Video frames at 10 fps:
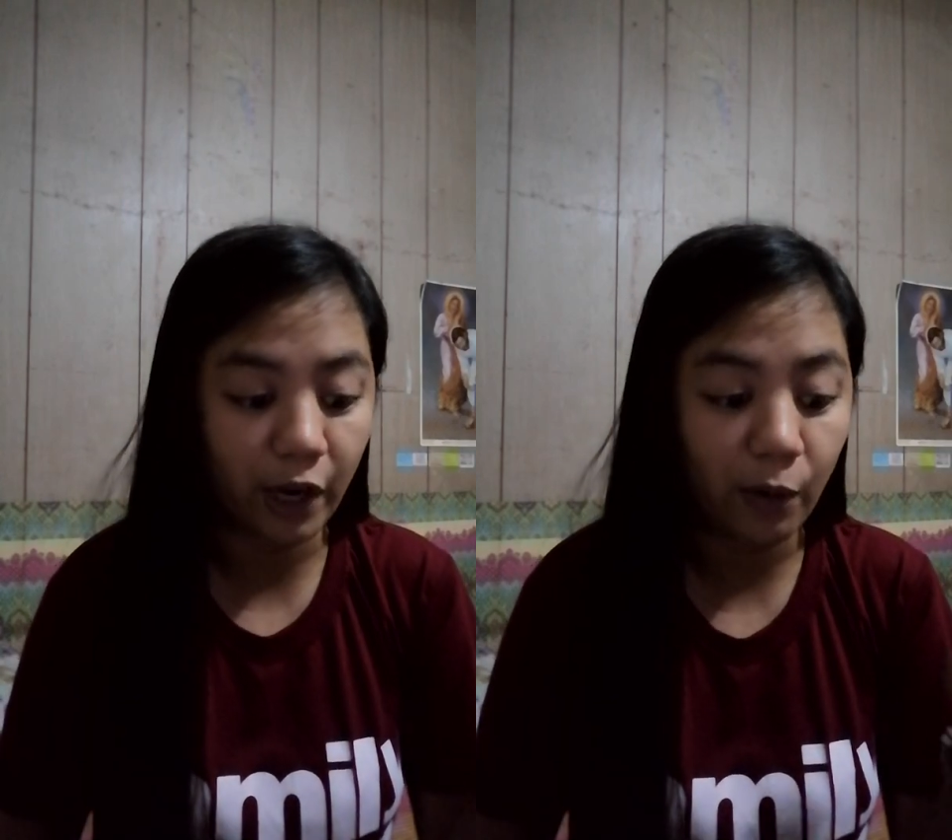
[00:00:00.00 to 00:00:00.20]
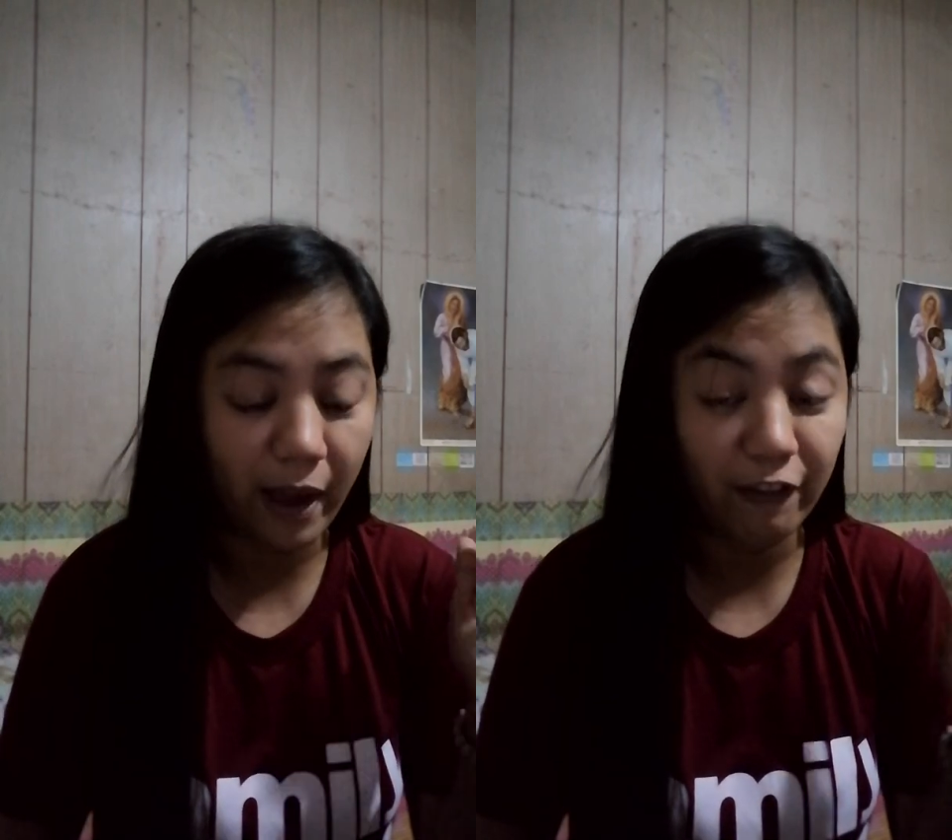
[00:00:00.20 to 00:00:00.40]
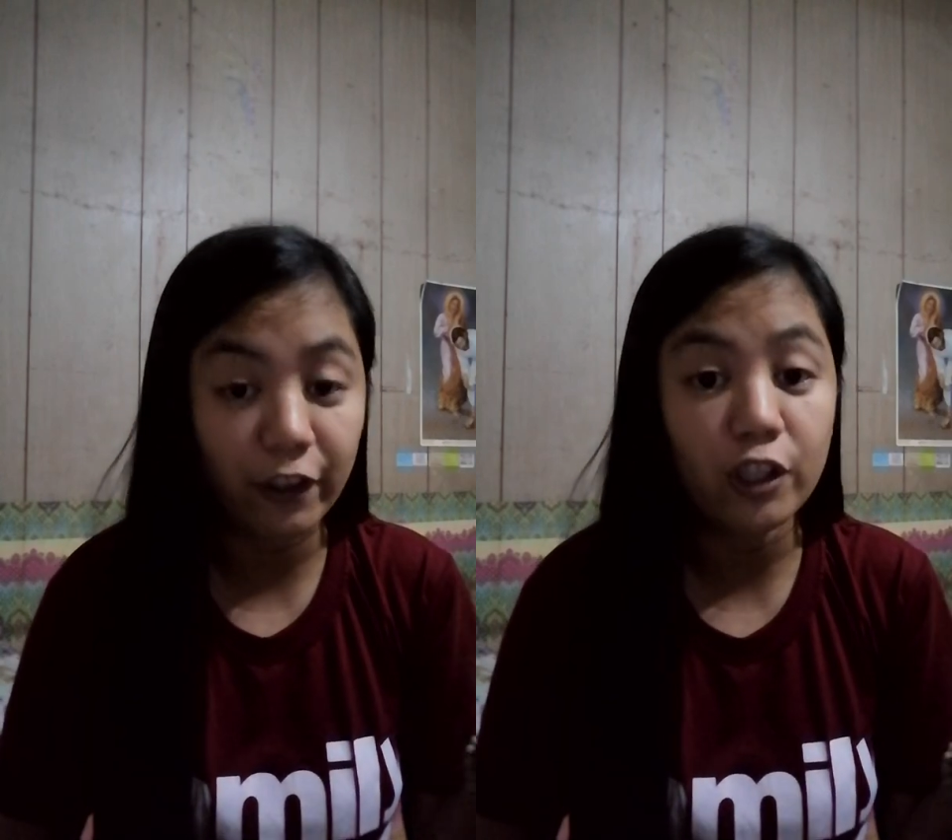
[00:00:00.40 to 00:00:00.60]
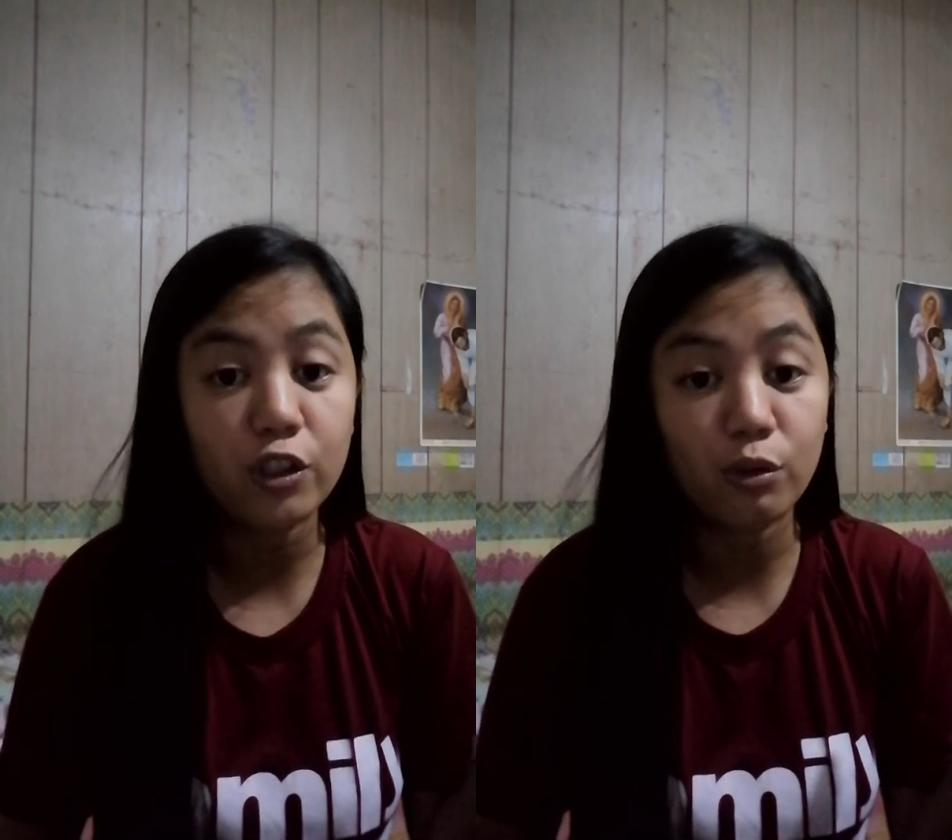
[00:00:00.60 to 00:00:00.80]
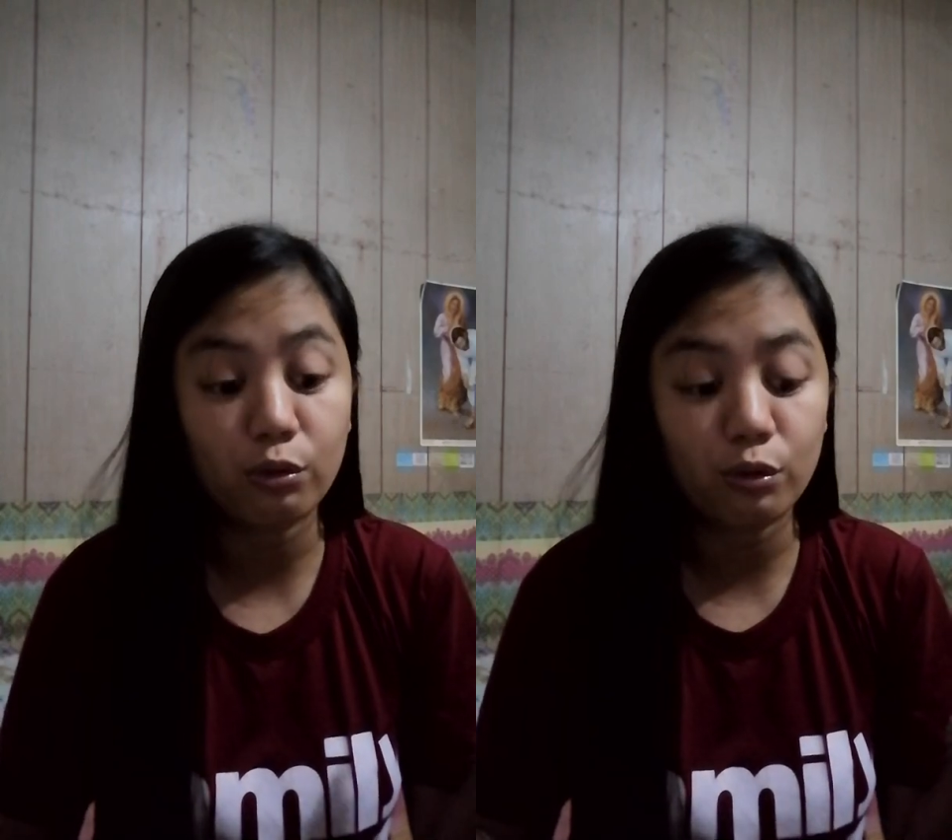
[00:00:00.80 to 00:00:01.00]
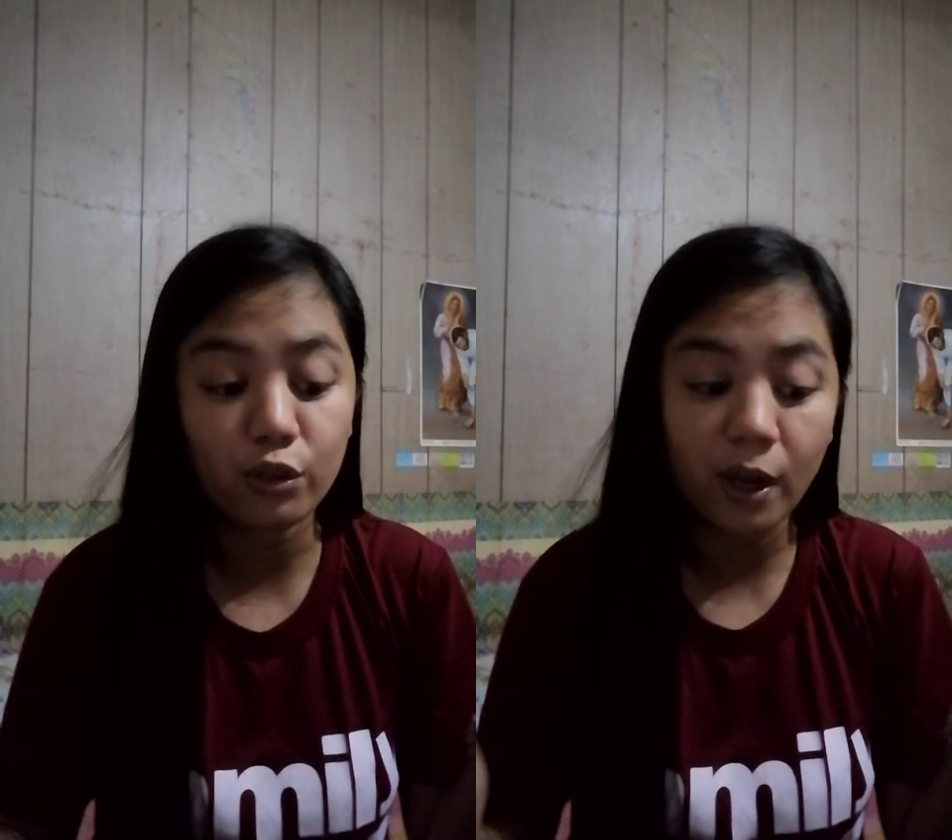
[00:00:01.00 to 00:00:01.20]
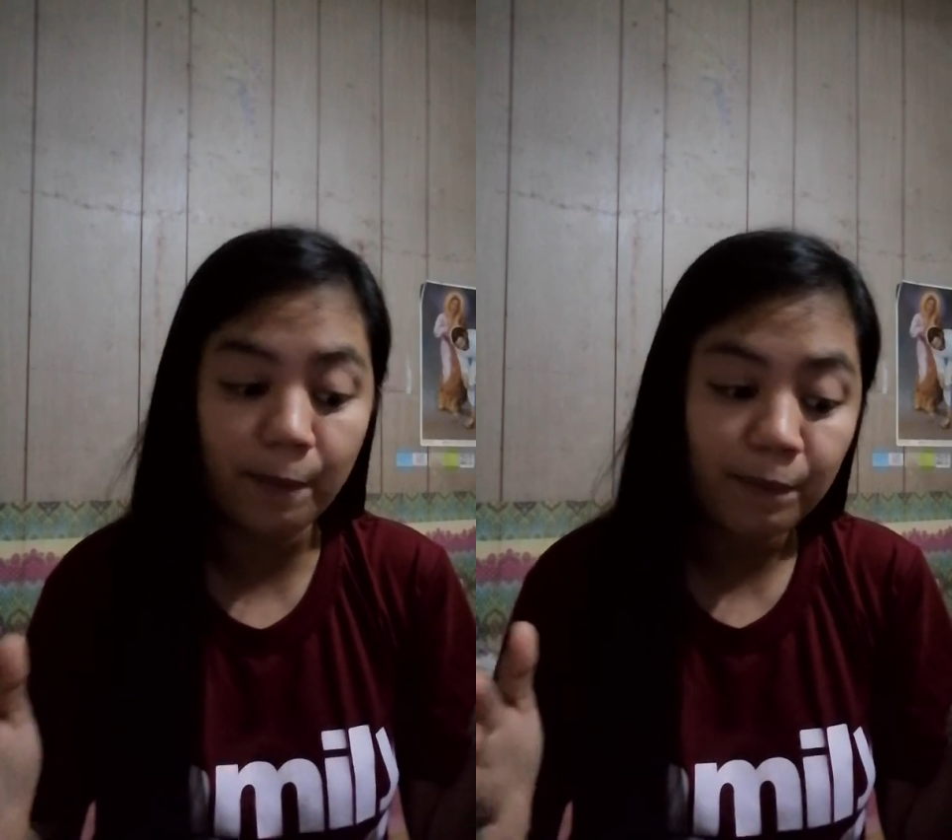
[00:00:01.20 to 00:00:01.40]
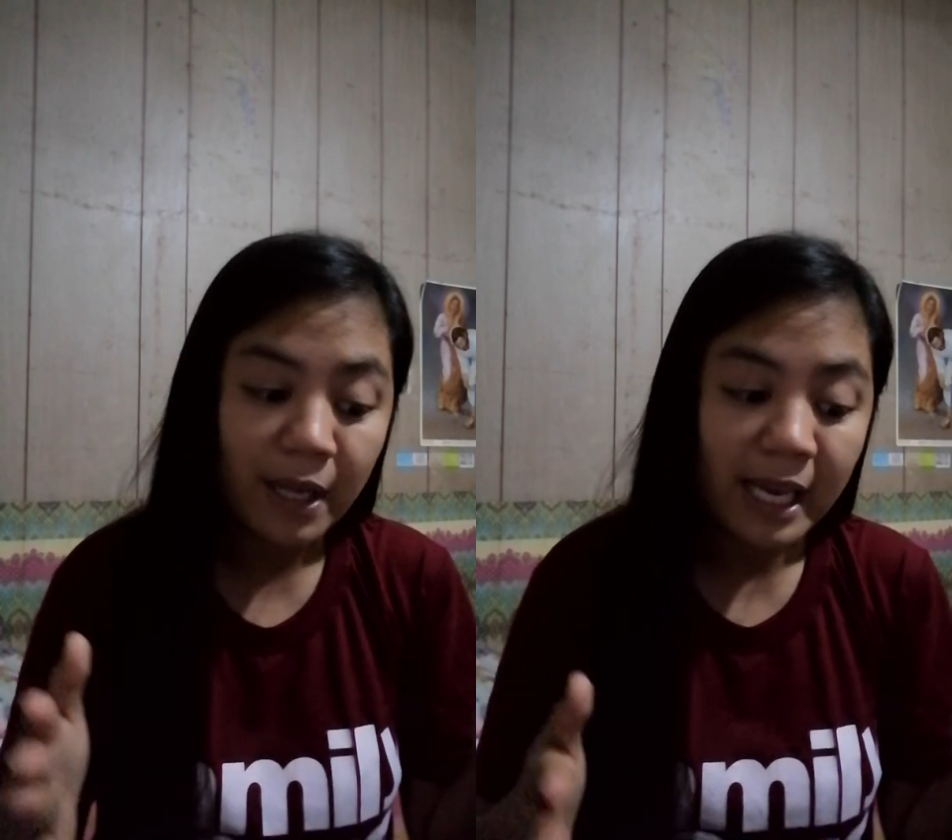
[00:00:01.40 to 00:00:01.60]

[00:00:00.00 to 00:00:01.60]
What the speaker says: However, due to some